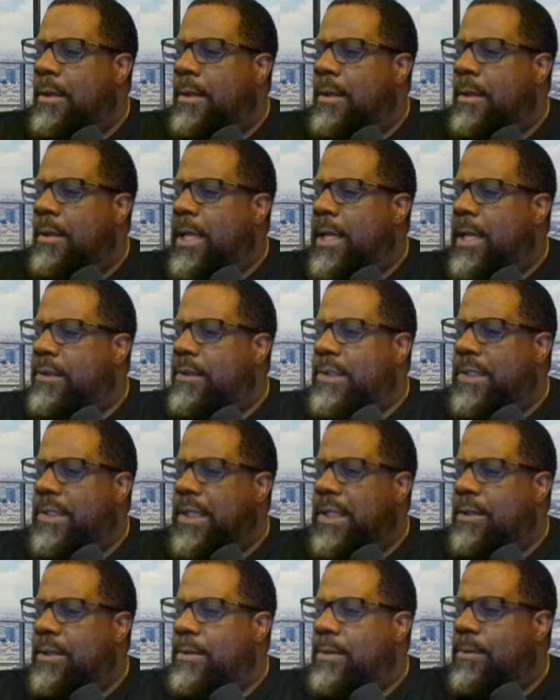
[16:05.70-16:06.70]
and
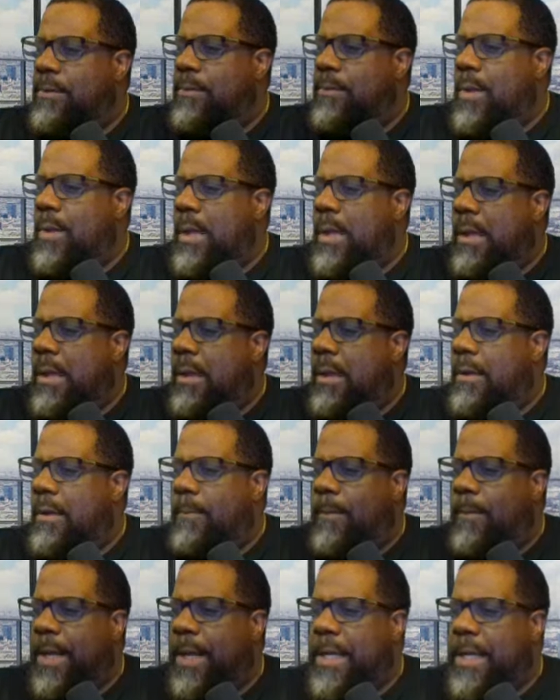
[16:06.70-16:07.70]
still uh,
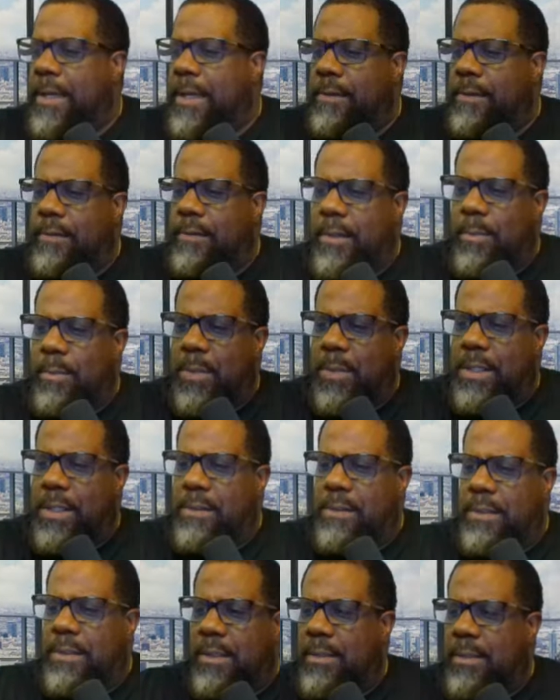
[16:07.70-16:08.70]
red. So that
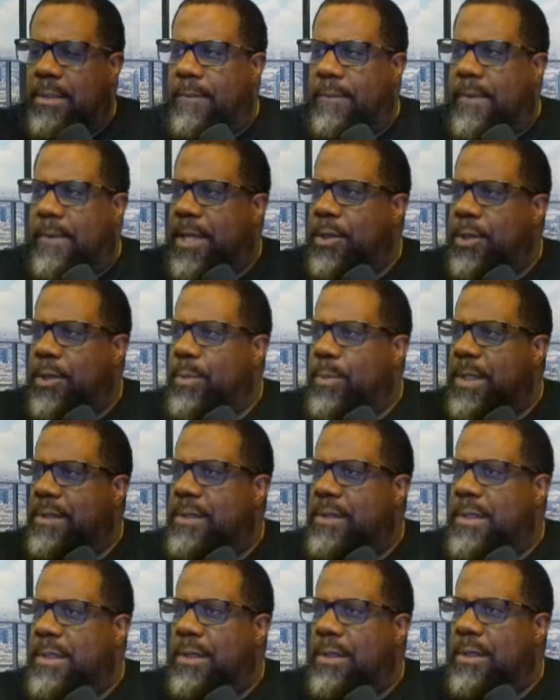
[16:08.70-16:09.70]
means that the volume
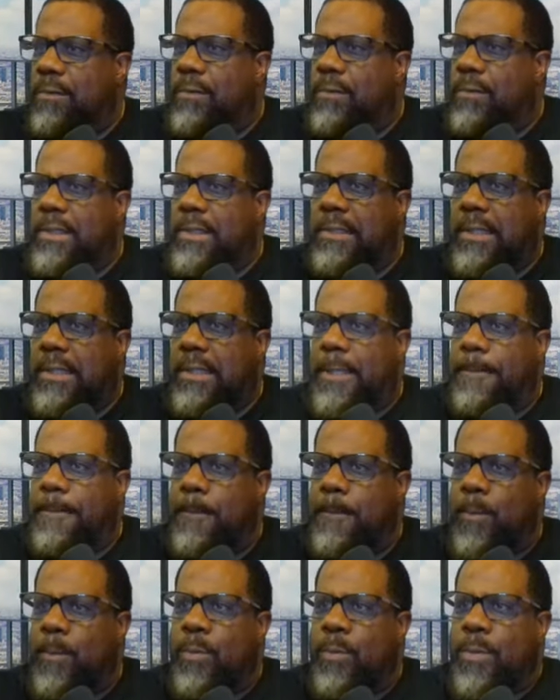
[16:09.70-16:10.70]
is decreasing.
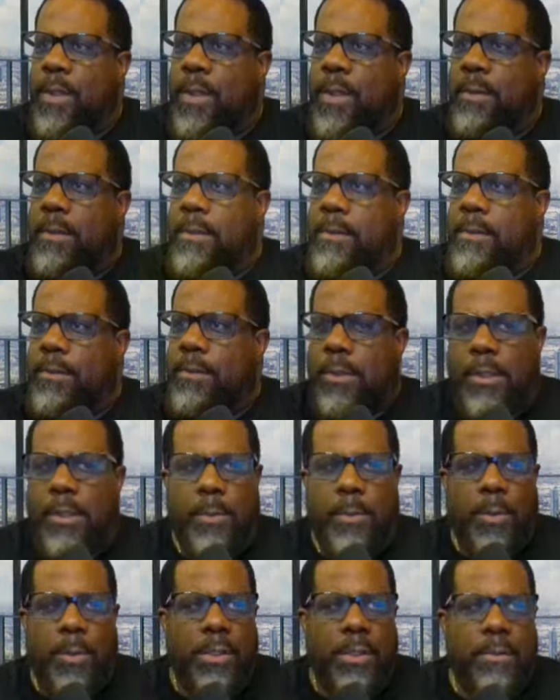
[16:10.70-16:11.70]
So
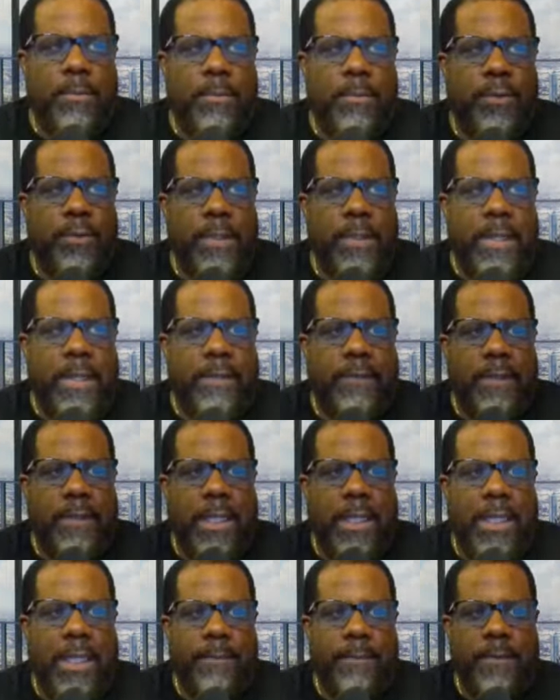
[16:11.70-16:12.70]
let me know what you guys
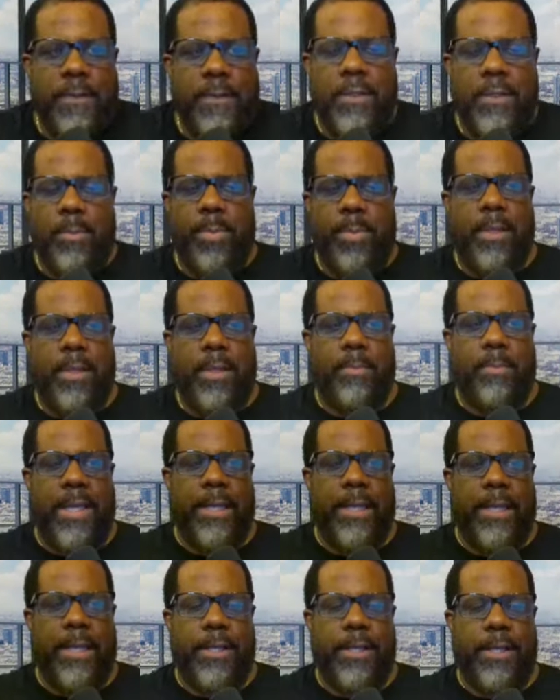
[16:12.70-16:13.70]
think, if it's going to pump
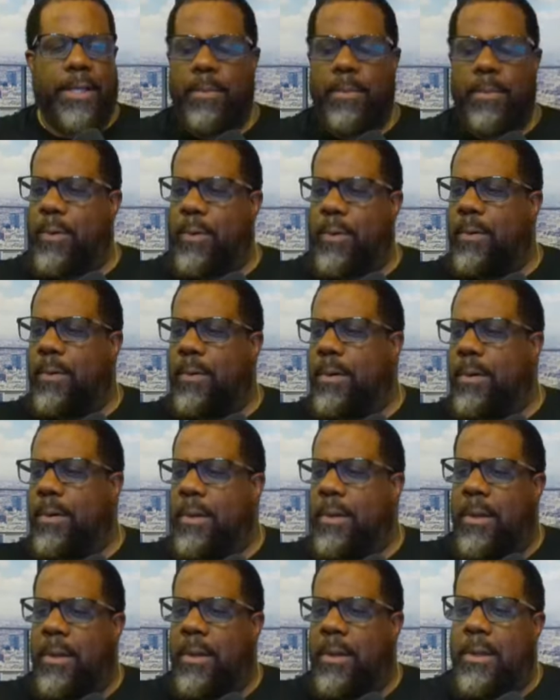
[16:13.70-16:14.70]
back up or
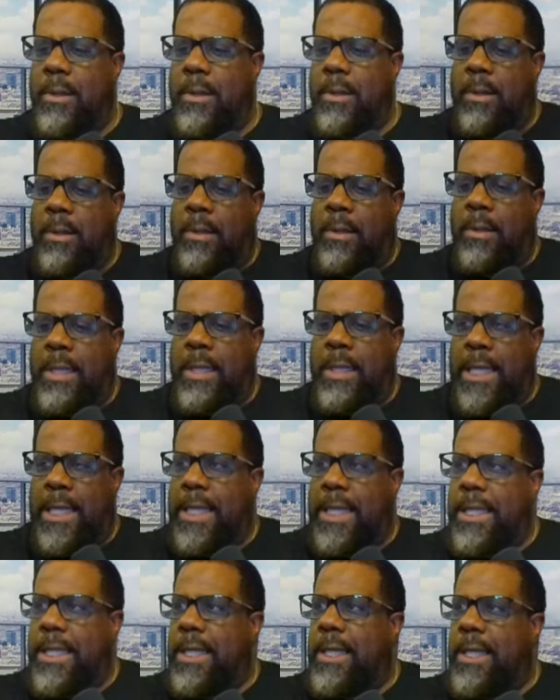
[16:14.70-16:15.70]

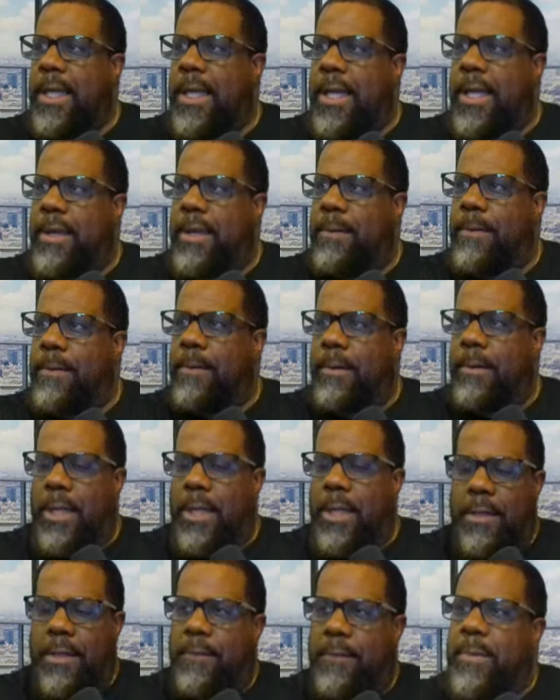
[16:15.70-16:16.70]
any other
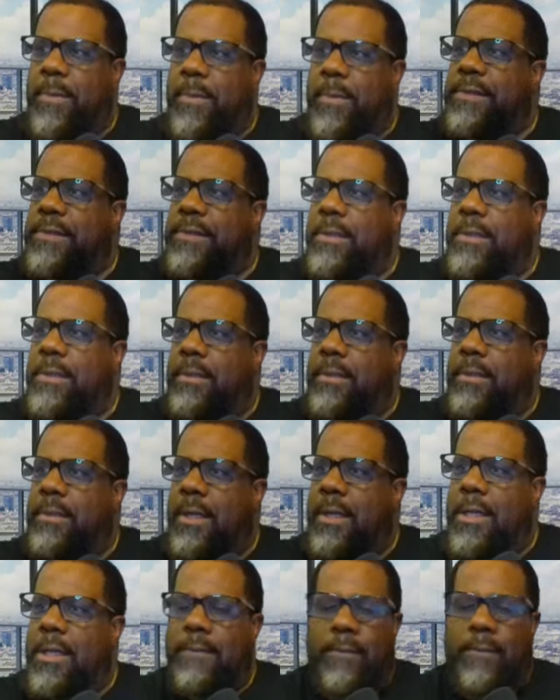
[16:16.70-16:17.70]
information.
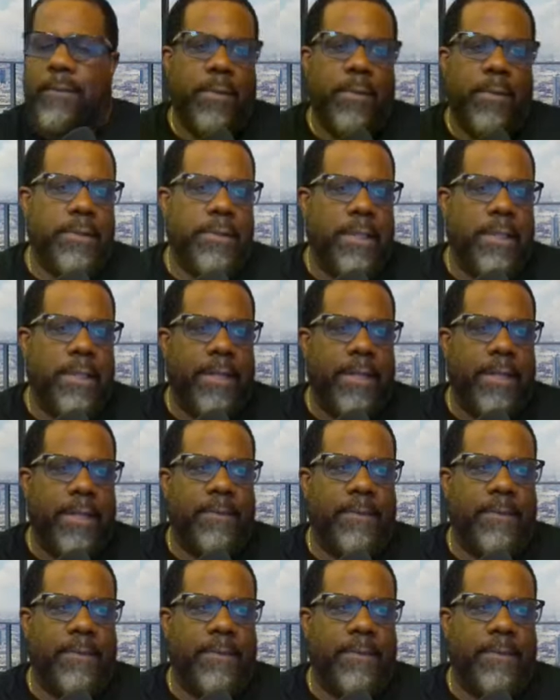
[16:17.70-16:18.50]
And of course, I got some